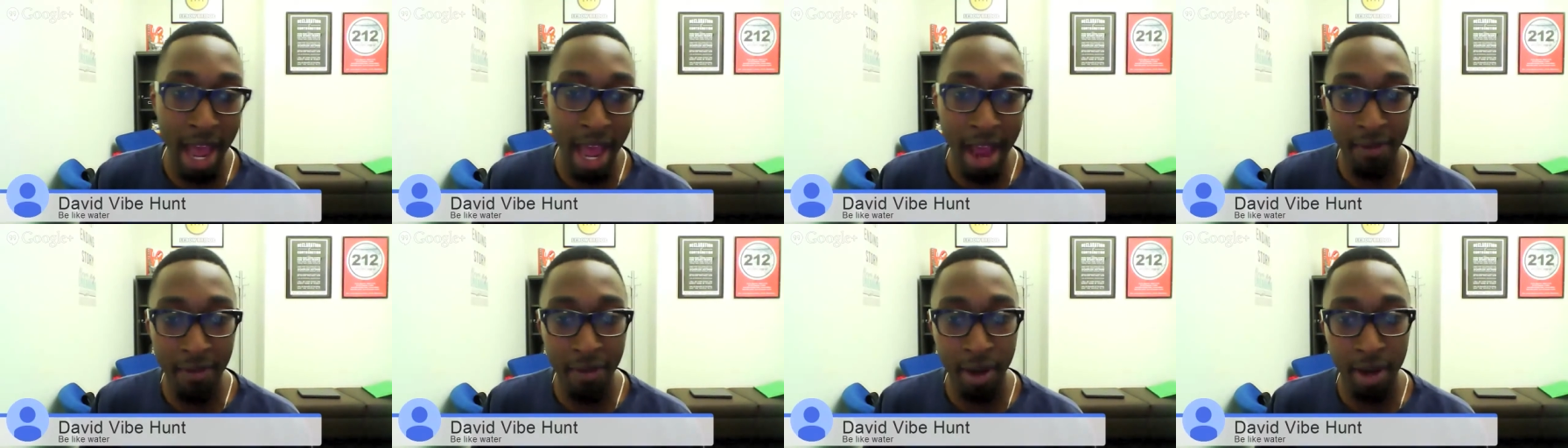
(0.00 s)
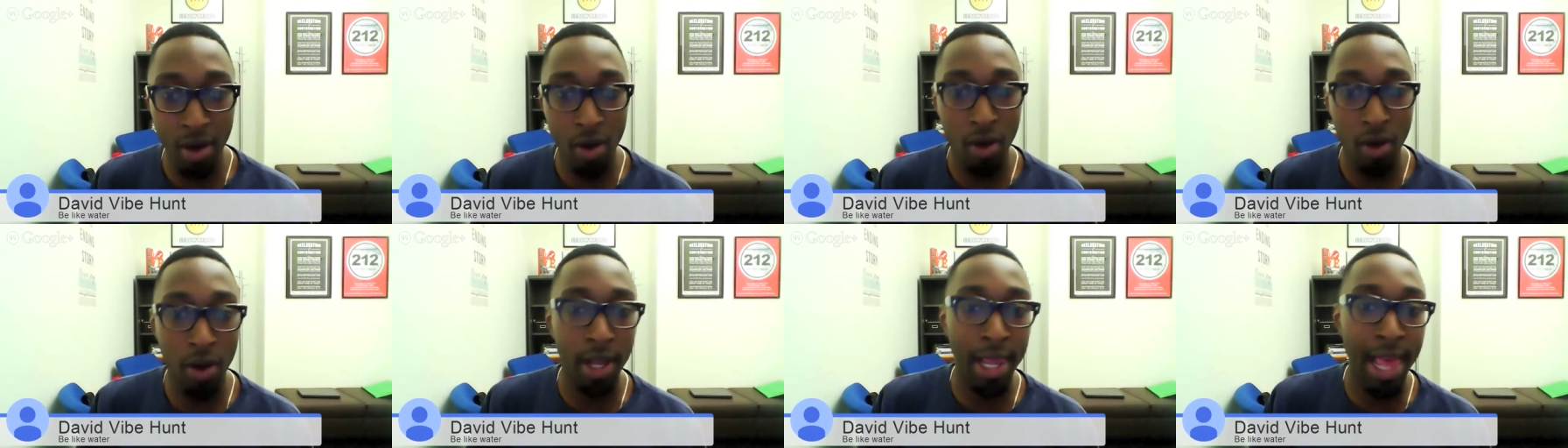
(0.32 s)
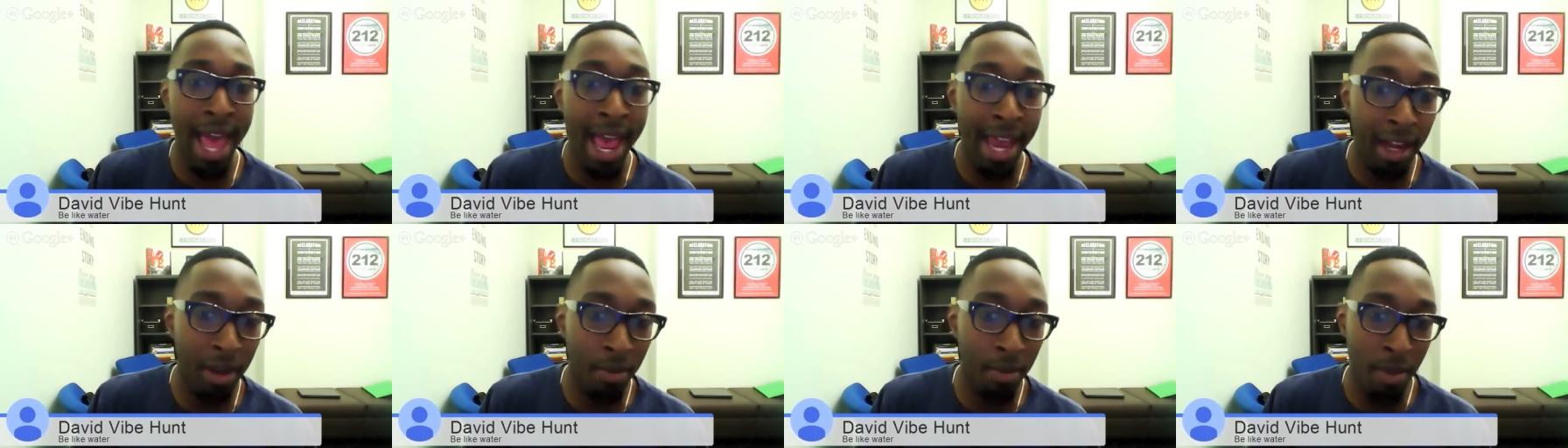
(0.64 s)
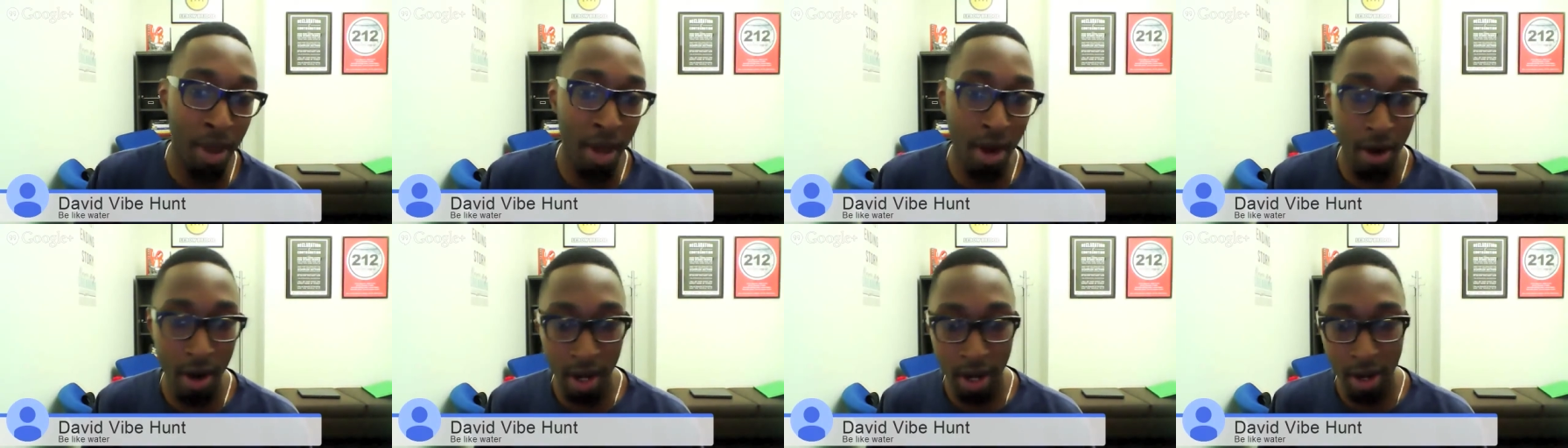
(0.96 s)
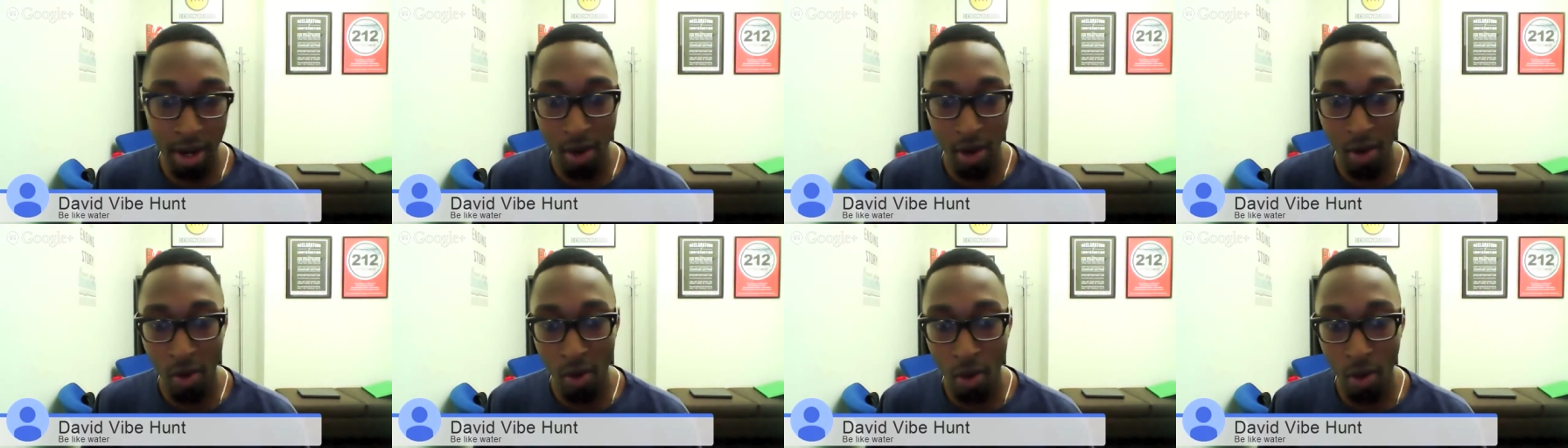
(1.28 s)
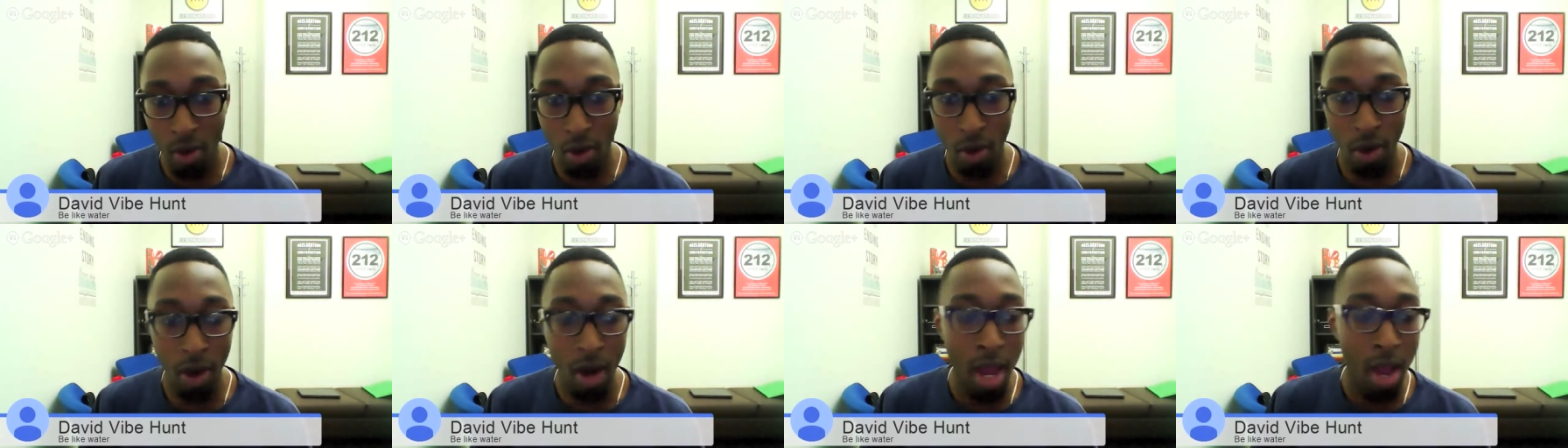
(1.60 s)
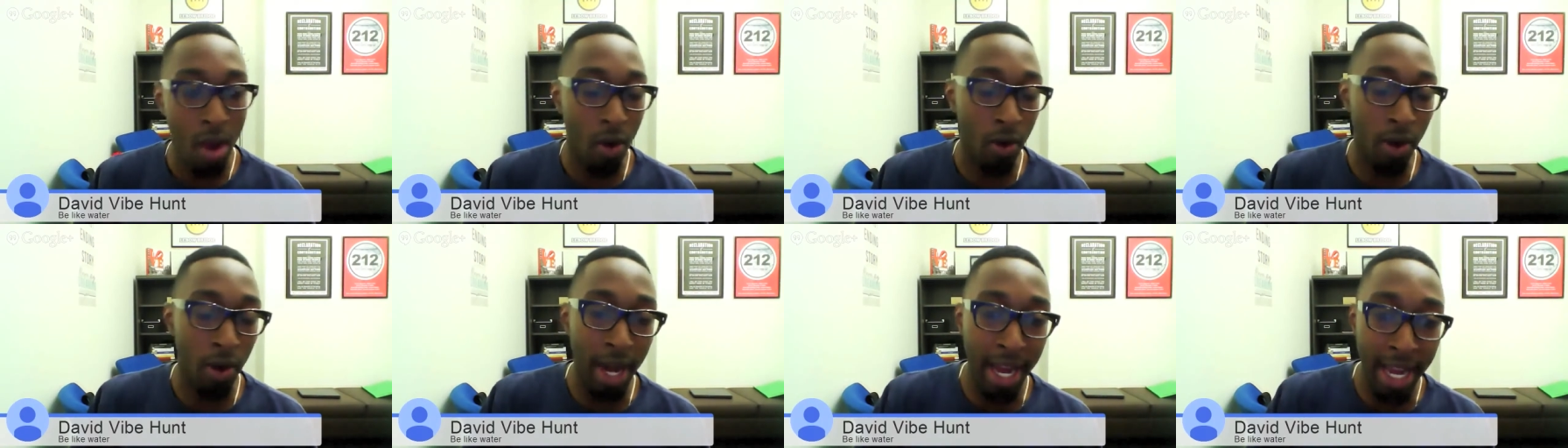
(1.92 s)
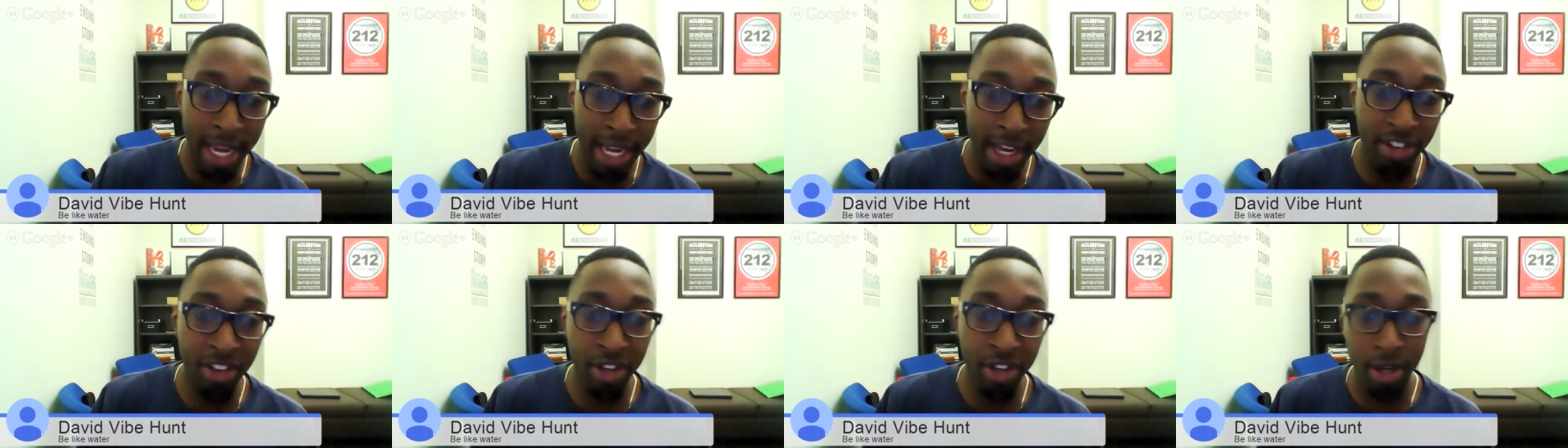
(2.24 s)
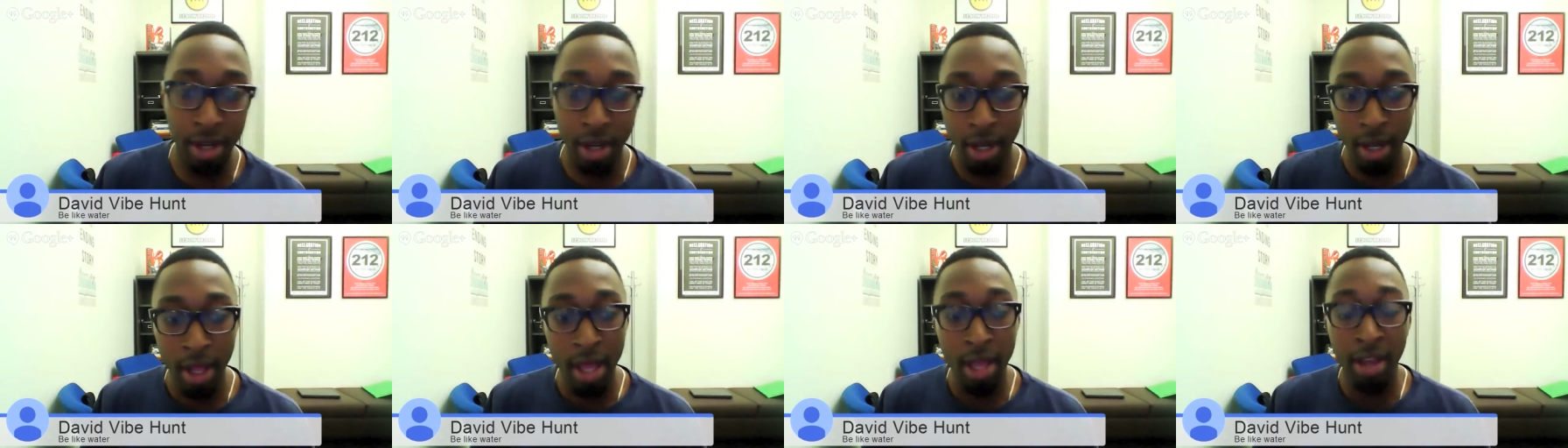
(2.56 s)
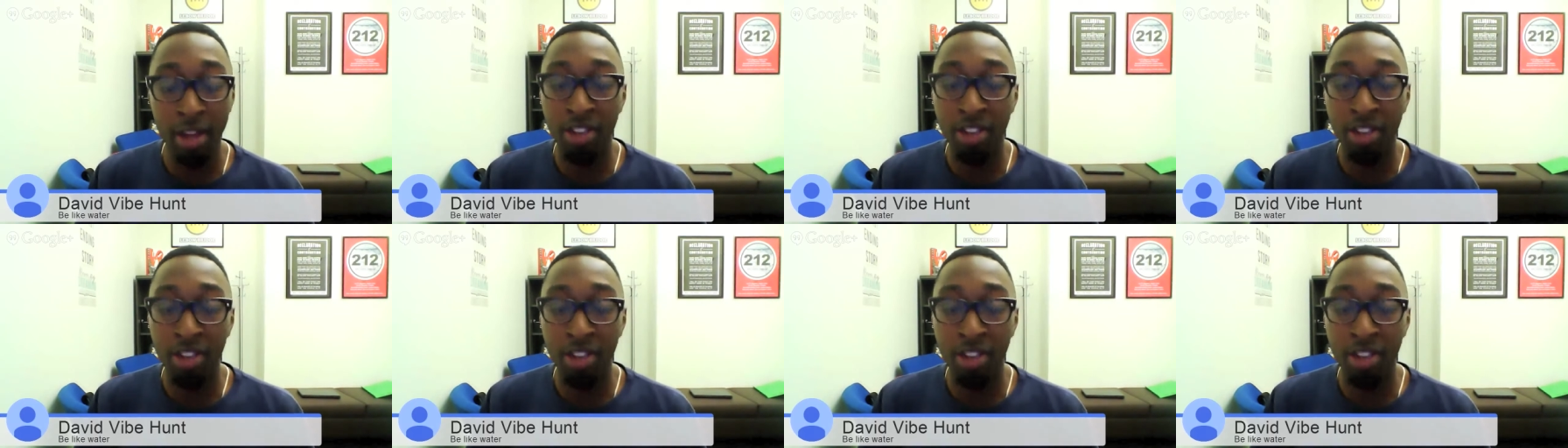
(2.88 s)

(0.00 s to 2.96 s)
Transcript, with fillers: Africa or Latin America or or Asia,